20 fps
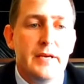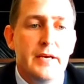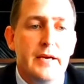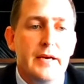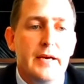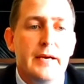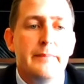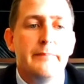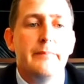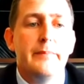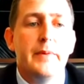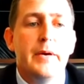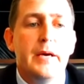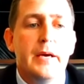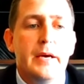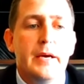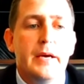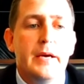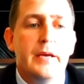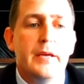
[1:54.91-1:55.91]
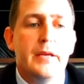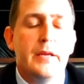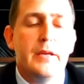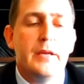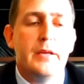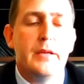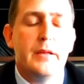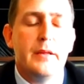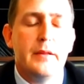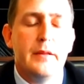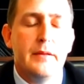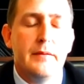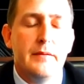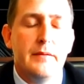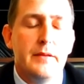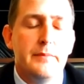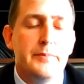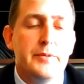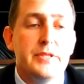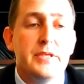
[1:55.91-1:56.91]

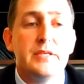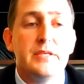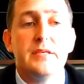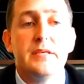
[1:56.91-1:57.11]
The